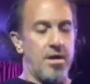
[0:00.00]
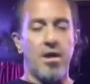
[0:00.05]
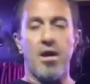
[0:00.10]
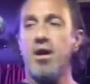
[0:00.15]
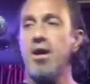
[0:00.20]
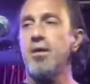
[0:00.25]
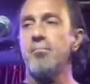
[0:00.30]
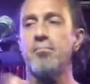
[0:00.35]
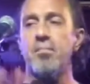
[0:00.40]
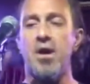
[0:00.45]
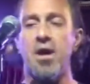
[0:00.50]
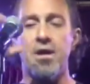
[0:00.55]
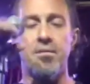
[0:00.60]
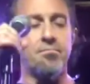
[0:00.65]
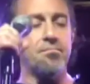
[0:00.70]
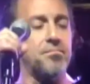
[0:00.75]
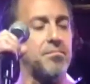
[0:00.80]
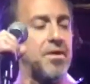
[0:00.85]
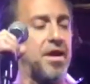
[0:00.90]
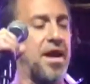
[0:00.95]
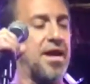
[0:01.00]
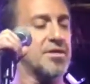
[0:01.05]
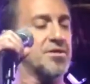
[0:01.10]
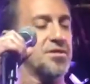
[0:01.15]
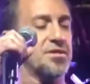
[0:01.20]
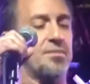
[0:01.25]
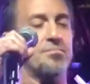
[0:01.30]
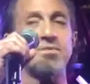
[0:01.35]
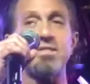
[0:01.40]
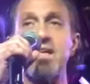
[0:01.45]

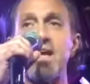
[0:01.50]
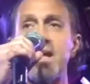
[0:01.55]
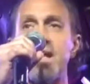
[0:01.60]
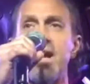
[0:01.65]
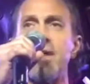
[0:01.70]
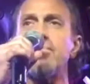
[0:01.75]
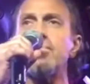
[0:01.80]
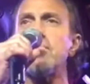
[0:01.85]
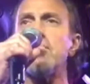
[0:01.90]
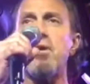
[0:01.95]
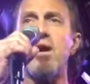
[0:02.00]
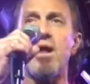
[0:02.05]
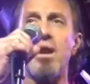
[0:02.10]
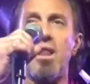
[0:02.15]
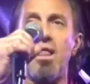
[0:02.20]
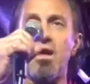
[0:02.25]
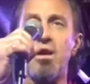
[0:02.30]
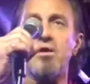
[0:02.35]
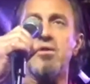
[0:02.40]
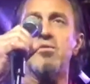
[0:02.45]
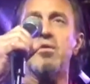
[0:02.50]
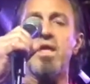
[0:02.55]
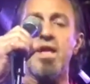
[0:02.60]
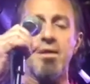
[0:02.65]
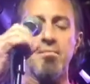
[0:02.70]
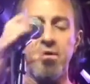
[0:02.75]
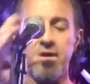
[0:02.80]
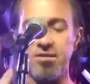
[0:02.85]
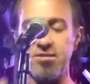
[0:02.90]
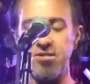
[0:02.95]
I'm setting up the monologue.
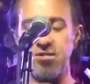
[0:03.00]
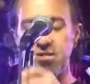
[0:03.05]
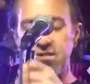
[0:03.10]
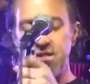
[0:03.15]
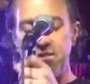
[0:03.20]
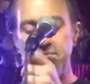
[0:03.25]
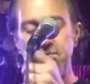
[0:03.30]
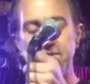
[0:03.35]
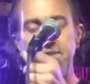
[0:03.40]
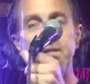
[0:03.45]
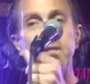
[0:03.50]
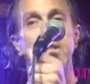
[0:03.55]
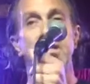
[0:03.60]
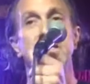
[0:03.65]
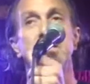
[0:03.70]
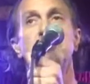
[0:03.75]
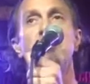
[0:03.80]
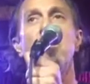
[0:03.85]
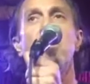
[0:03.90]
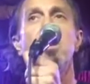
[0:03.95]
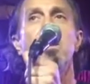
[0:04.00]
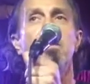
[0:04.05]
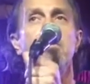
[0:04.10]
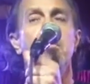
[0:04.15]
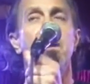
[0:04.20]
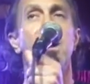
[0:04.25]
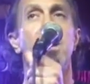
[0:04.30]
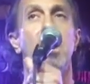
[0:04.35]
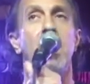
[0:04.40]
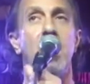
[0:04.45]
Okay, just deal with it. It's part of the
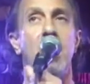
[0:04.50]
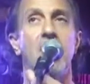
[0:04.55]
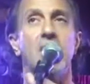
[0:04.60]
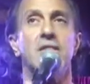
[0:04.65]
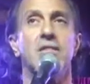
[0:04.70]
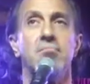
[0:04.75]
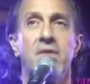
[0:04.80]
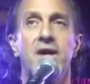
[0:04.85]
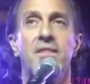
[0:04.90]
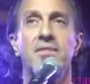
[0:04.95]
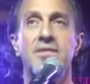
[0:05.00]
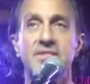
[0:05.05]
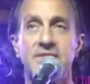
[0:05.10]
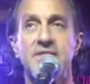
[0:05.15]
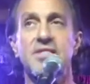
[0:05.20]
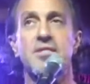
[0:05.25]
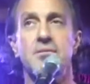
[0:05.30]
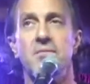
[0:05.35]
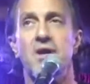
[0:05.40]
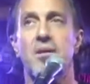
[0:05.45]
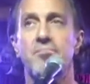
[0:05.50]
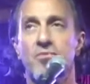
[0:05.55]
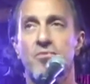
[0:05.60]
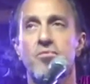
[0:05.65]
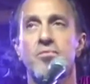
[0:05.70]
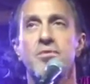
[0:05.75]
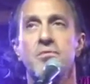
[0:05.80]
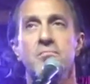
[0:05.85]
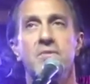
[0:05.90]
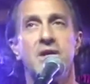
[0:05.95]
monologue. I'm
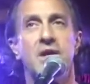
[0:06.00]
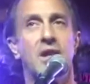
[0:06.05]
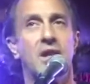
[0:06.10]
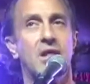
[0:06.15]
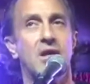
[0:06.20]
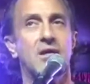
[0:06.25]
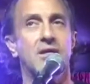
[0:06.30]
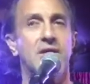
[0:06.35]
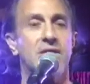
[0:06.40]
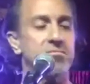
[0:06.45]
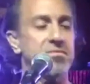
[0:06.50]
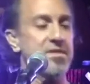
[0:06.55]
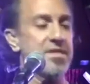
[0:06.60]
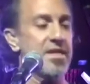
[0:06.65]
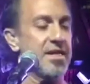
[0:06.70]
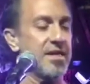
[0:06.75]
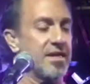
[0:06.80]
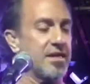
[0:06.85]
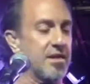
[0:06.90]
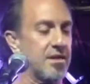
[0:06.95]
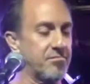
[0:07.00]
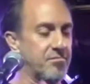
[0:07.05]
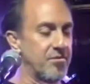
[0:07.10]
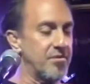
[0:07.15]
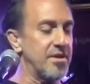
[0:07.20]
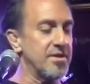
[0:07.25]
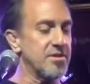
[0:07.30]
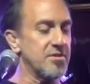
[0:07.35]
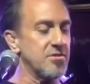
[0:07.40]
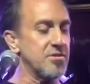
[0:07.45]
doing the monologue and I'm setting it up. All
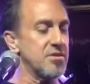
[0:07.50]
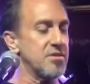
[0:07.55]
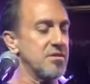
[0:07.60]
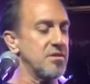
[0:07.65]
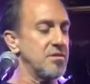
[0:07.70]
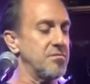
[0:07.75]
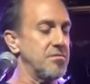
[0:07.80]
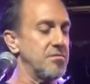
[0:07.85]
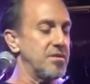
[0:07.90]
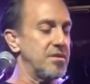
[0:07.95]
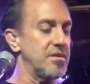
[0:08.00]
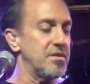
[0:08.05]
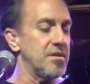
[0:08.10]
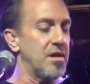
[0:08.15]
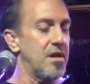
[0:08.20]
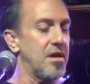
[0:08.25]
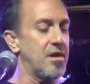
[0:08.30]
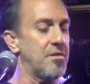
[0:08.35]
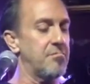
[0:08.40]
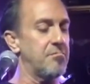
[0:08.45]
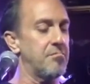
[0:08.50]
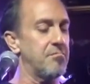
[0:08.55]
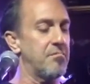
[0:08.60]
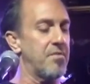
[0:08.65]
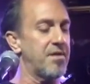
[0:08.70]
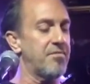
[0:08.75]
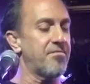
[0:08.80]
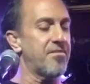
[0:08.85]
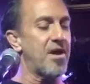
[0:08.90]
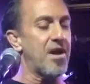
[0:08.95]
right, so just deal with it.
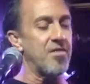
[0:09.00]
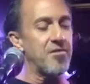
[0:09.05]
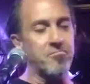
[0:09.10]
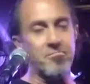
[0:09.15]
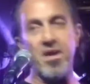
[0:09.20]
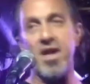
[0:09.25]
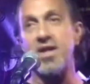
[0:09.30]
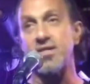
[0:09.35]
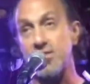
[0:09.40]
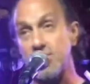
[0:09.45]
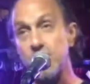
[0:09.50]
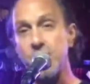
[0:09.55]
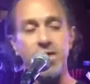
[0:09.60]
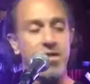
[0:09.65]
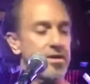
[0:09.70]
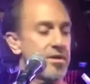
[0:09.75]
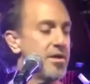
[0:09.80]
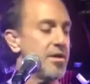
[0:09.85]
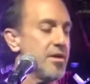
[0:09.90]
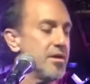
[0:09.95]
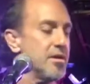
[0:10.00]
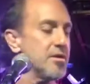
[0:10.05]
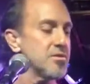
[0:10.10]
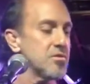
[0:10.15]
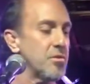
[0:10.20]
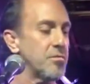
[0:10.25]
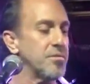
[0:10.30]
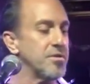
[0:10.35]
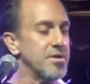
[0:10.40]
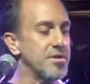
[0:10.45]
My father passed away,
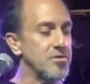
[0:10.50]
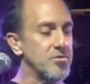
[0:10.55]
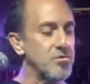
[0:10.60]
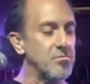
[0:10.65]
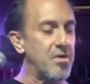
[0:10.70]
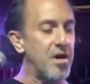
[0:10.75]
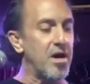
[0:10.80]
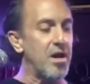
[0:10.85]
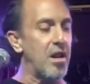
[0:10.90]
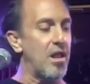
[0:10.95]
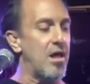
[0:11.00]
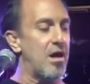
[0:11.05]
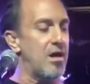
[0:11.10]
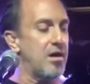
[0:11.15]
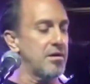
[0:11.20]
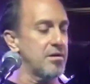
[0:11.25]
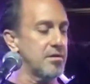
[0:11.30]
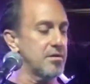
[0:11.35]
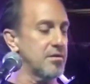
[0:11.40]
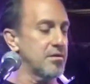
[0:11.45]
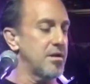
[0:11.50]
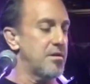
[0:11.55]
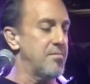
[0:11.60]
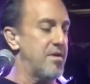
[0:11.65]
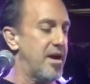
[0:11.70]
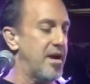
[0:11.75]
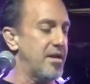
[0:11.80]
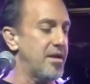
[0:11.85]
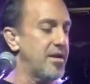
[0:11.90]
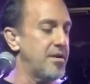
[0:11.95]
so I'm going to do a monologue
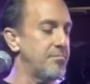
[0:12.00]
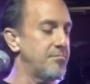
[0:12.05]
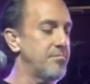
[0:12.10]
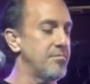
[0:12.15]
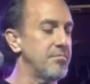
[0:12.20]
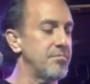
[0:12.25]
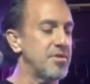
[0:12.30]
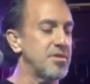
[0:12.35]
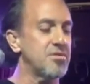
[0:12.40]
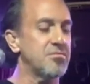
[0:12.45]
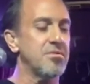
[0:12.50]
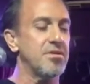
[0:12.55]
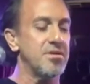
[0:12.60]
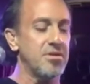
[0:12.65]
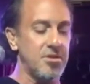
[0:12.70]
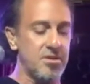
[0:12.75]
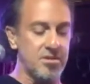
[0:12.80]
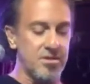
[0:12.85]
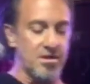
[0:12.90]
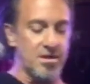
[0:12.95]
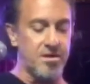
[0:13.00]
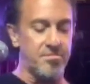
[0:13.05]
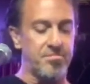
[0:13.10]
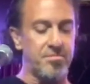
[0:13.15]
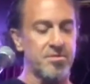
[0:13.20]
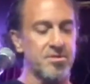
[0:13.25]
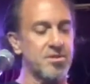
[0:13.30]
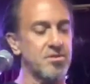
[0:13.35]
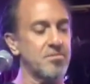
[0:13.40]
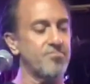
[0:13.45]
about him. It's really just a
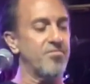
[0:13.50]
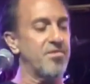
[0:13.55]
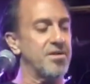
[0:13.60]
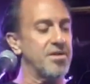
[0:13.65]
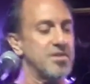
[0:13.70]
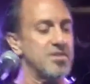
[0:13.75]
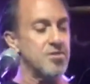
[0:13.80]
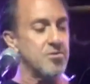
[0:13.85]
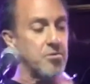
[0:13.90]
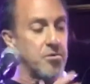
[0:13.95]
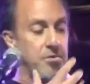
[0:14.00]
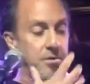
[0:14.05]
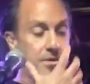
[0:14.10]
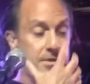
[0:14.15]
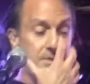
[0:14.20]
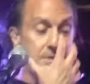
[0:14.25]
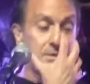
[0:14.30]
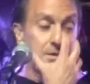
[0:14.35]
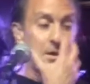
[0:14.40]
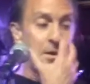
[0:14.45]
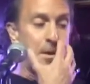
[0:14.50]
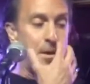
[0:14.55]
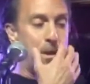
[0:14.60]
couple of funny stories.